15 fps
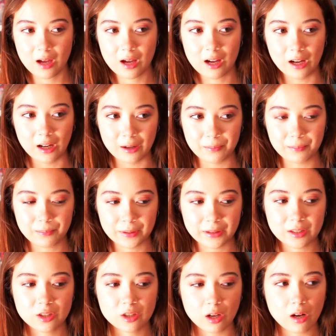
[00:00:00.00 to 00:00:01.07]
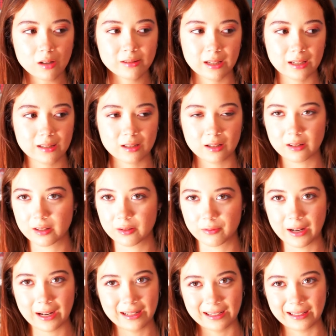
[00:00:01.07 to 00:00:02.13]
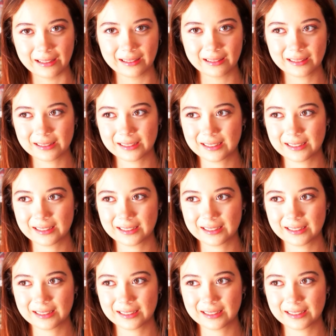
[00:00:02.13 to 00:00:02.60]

Um, but the songs I started writing